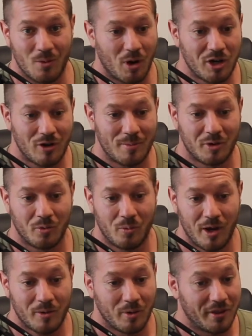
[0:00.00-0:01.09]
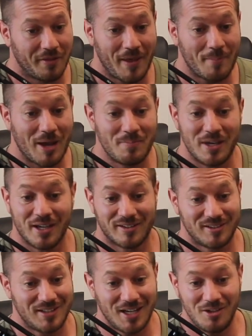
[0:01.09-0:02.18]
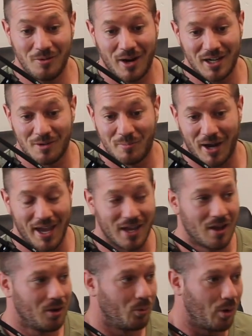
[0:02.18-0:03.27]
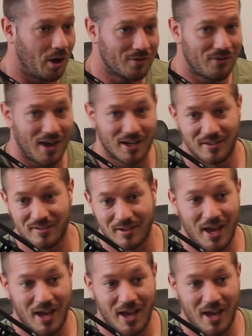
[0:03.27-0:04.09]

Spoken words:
what you're able to work with, and that might be extenuated by work factors,